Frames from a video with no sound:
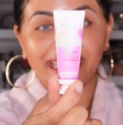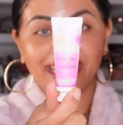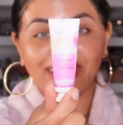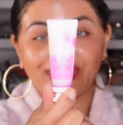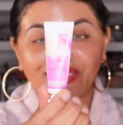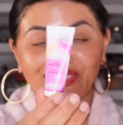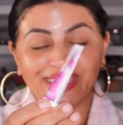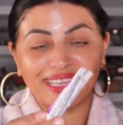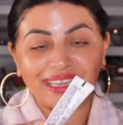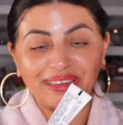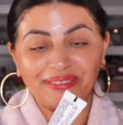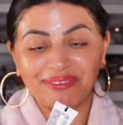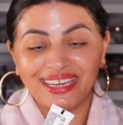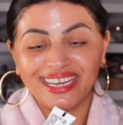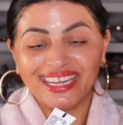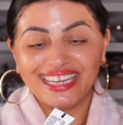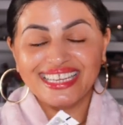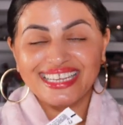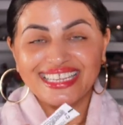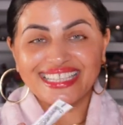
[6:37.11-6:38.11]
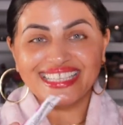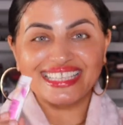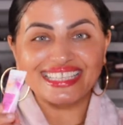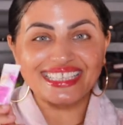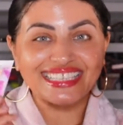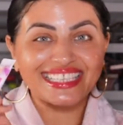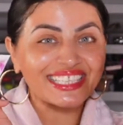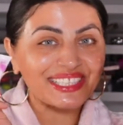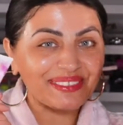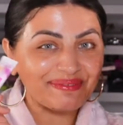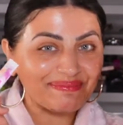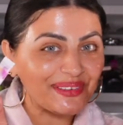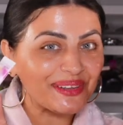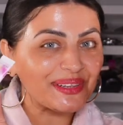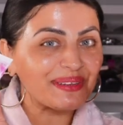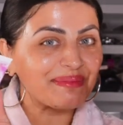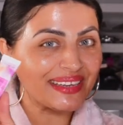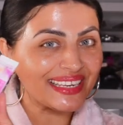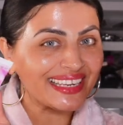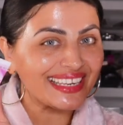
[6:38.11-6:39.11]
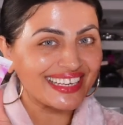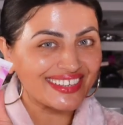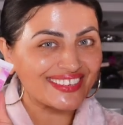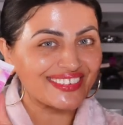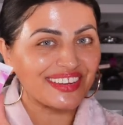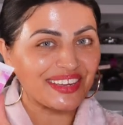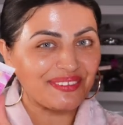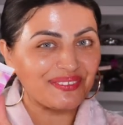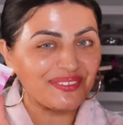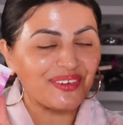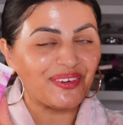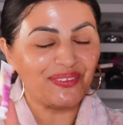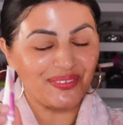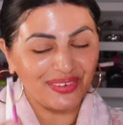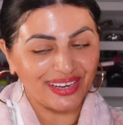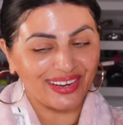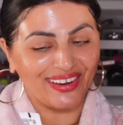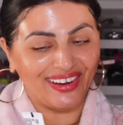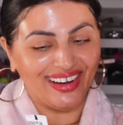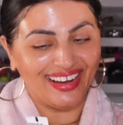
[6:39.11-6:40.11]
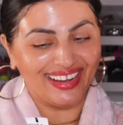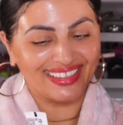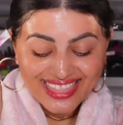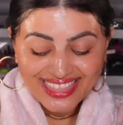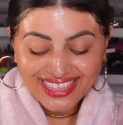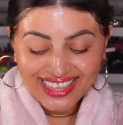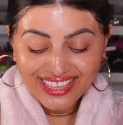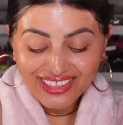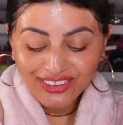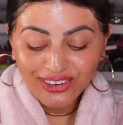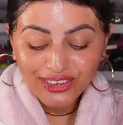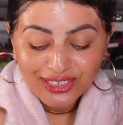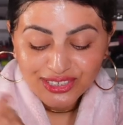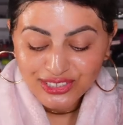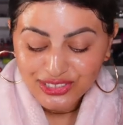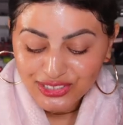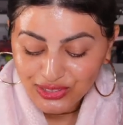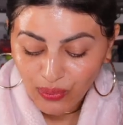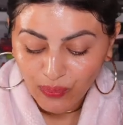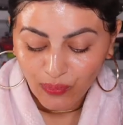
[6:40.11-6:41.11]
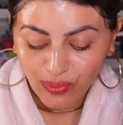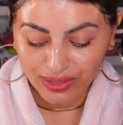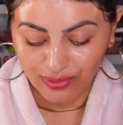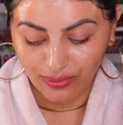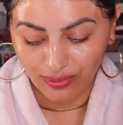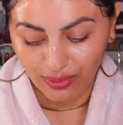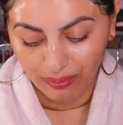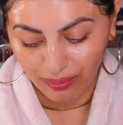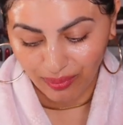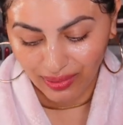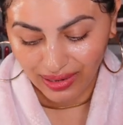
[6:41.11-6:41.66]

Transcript: cream. This is a small mini cream. Oh my god. These are so adorable.